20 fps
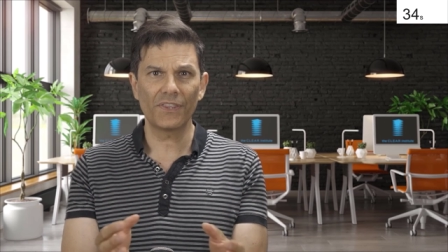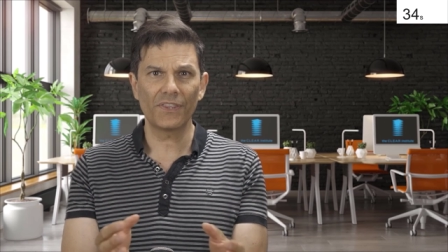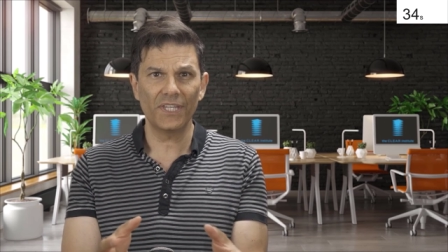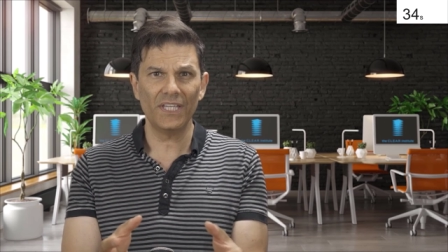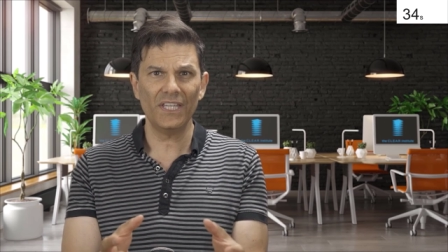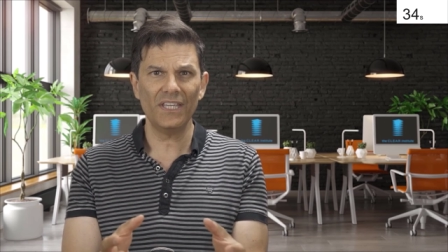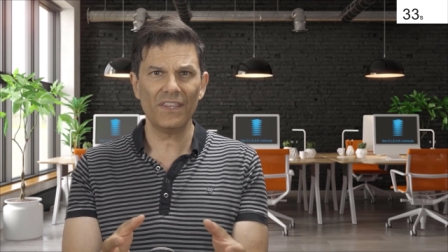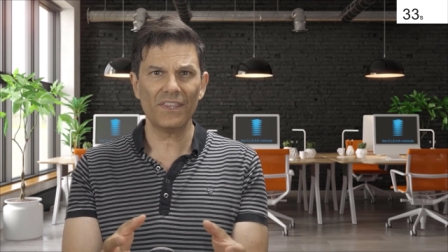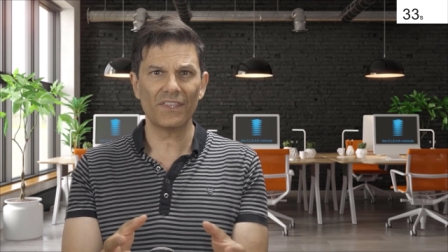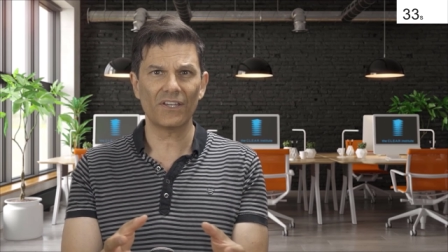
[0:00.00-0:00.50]

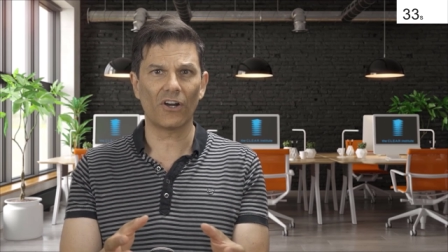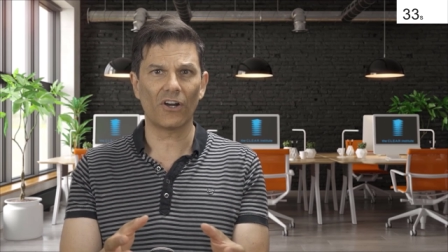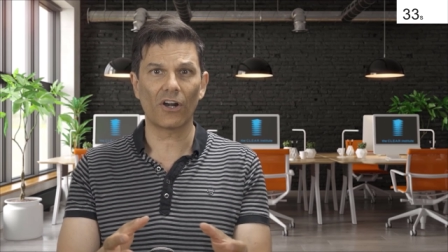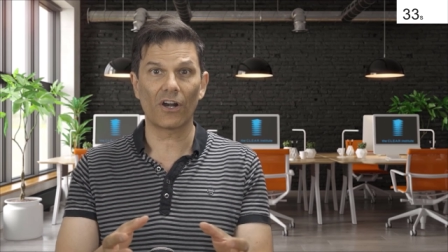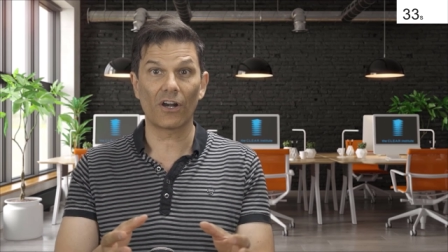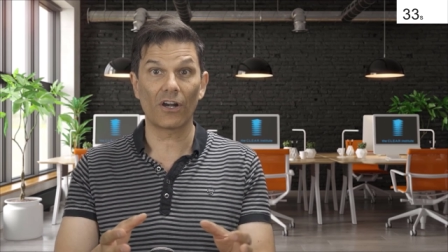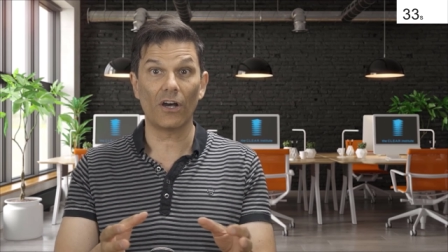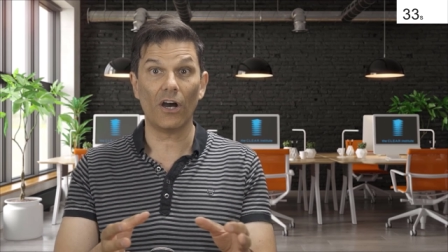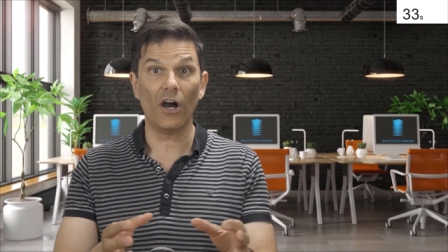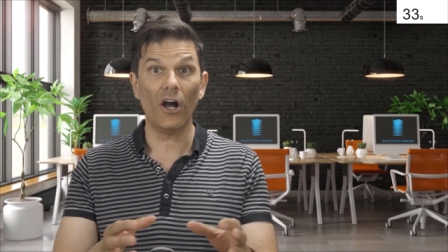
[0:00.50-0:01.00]
teeth
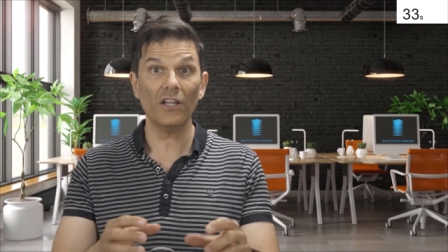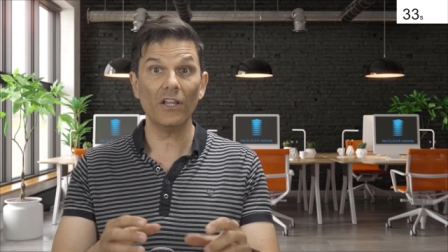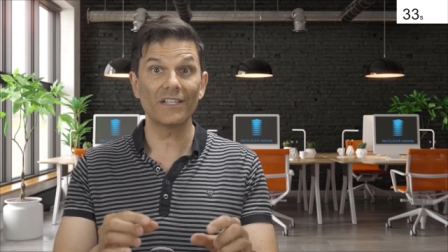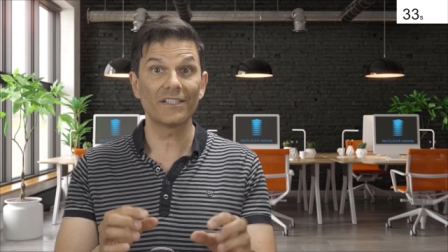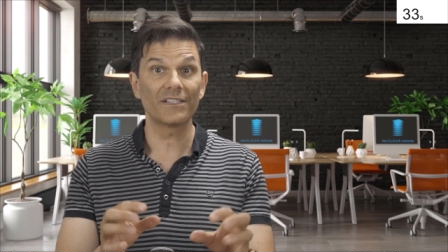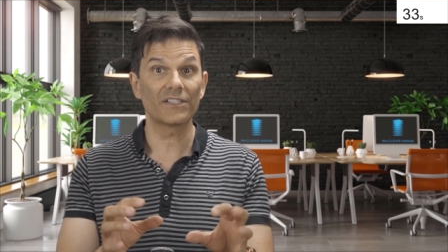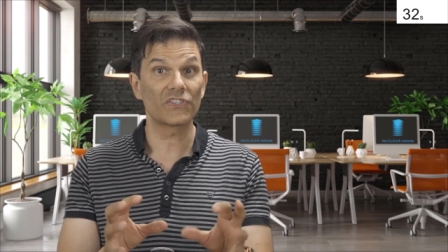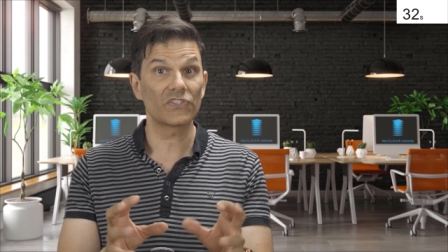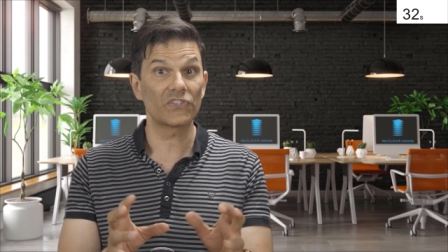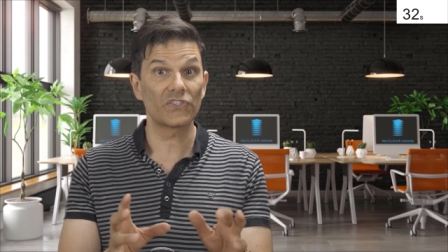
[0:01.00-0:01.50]
are all
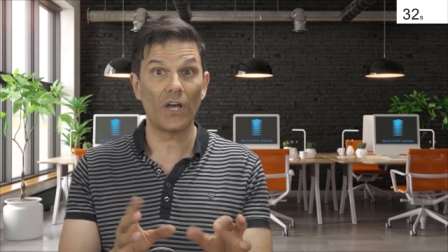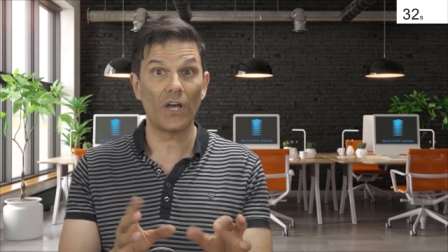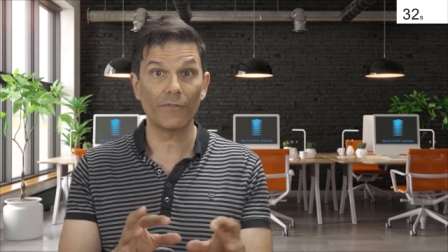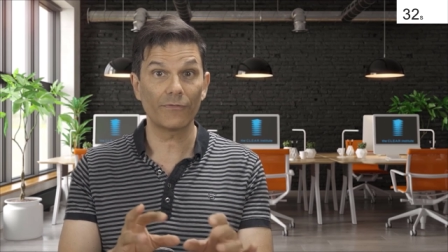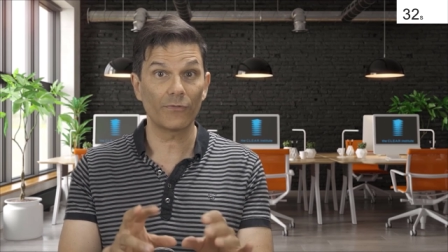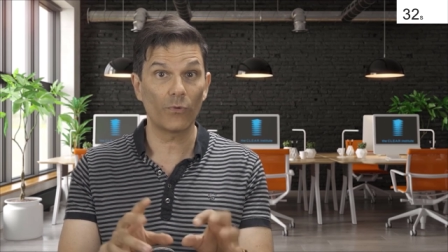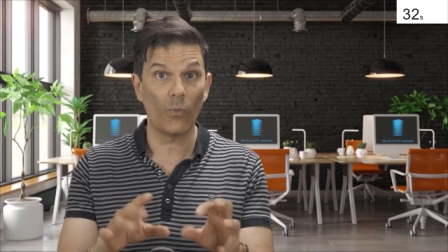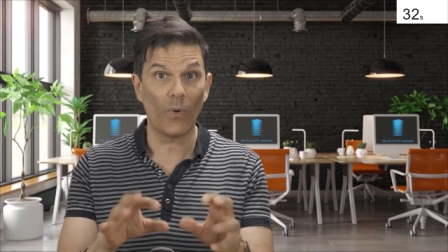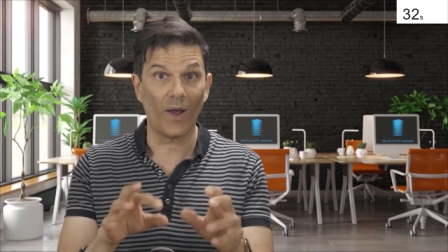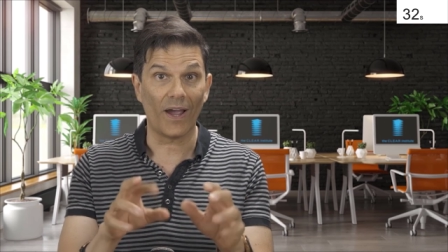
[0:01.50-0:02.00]
in
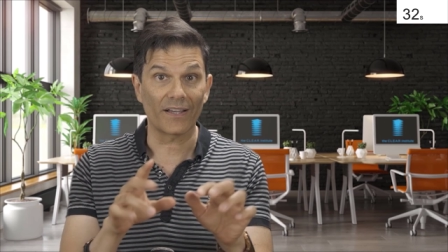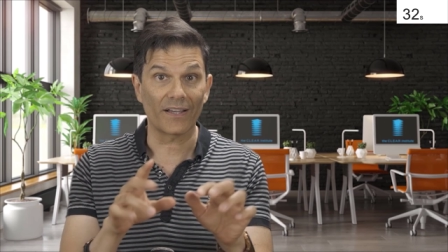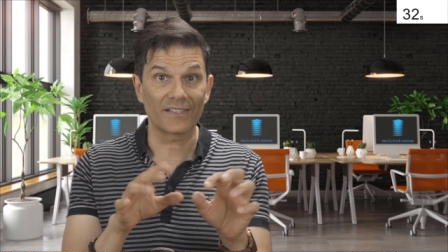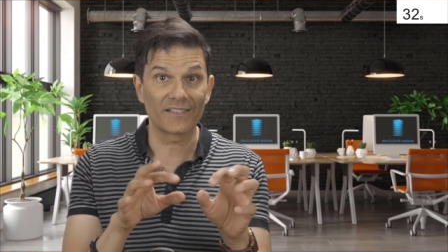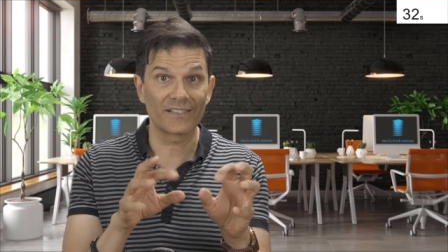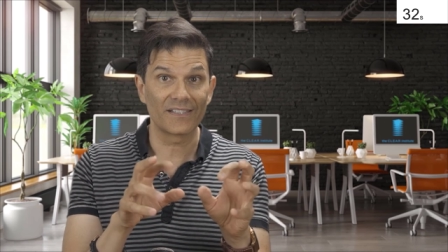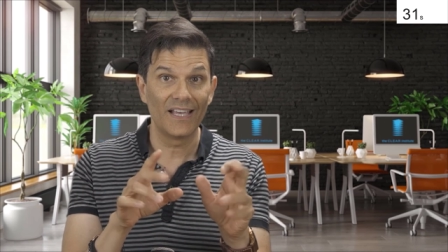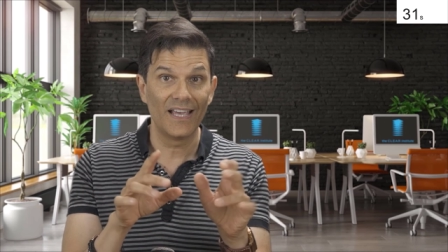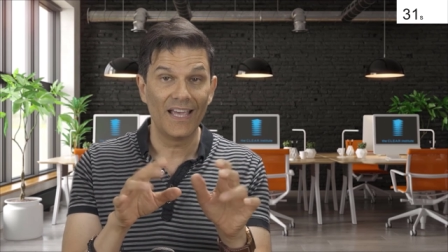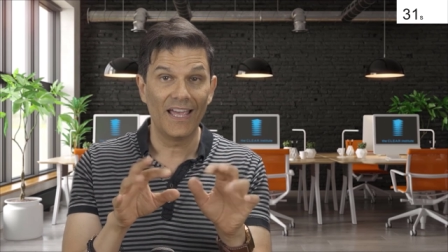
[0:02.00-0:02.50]
soft
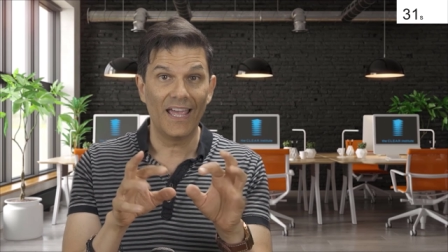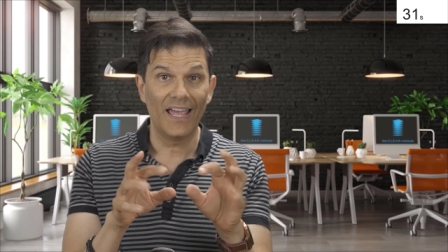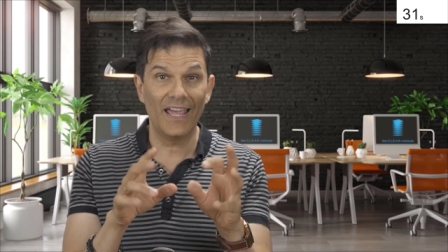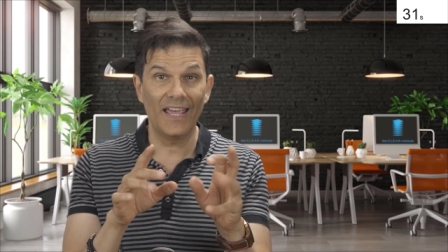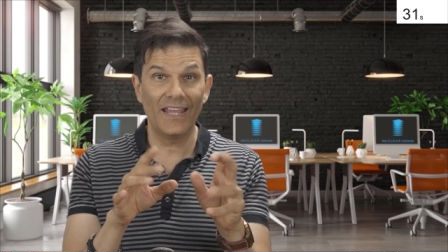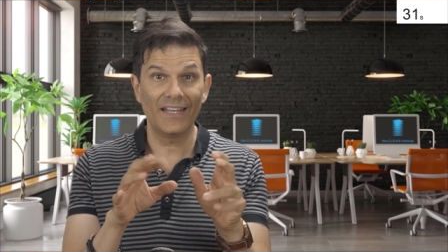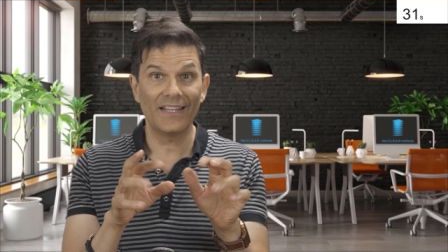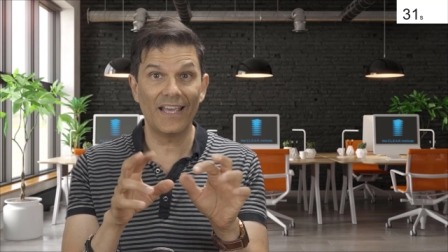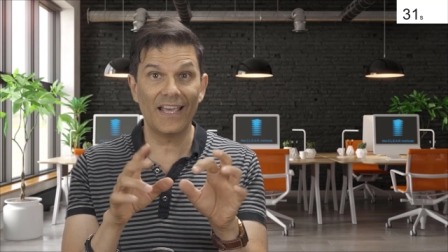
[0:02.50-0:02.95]
wax and,